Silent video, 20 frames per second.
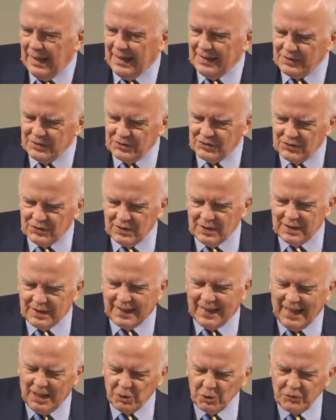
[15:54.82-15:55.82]
And
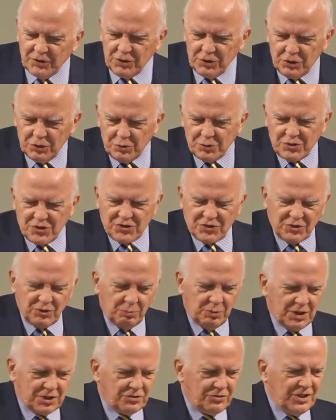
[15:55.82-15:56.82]
Calvin uses
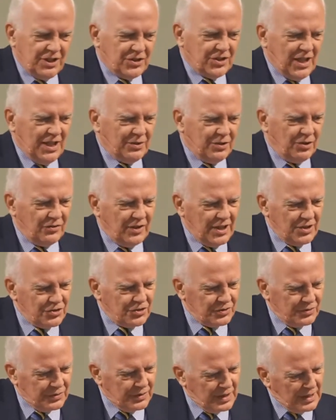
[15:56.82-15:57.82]
the word
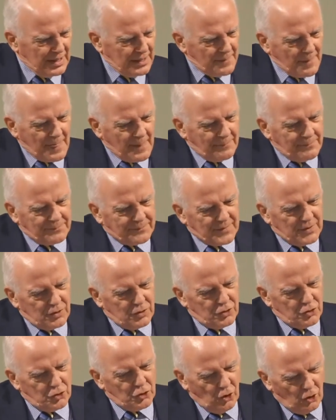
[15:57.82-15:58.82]
regeneration
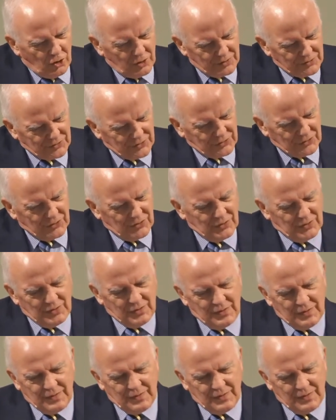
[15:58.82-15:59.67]
not